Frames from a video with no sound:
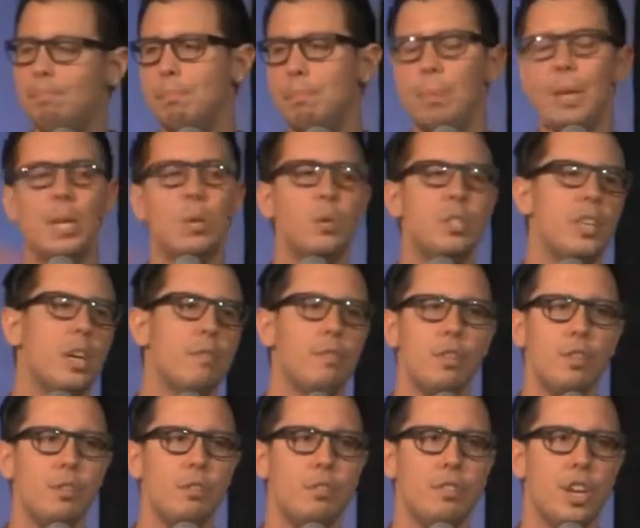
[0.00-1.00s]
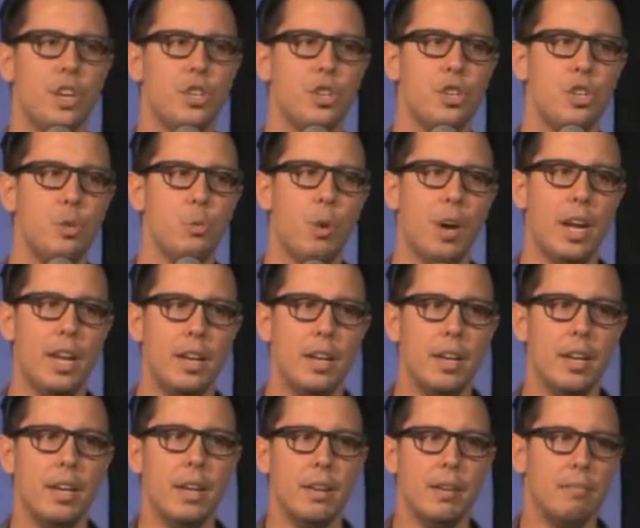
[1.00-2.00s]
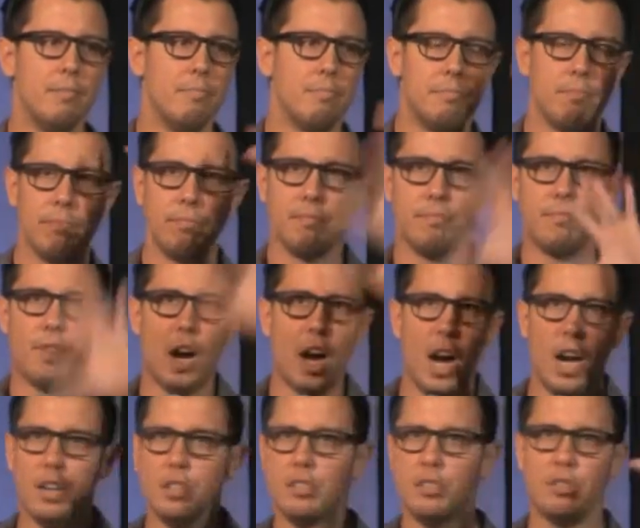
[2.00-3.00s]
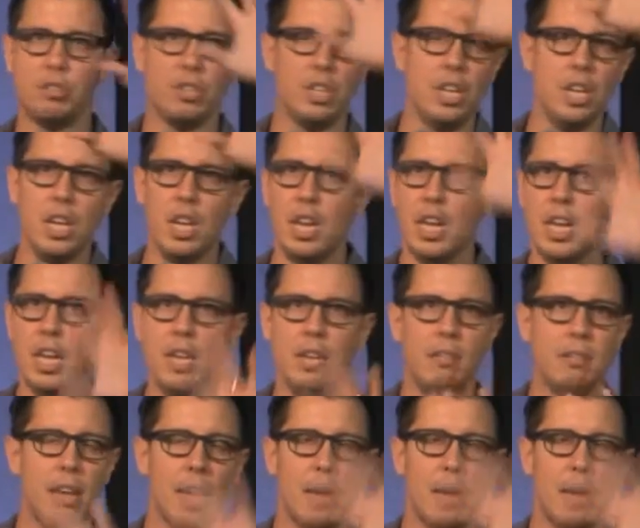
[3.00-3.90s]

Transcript: Pick whichever news station you want. Fox, CNN,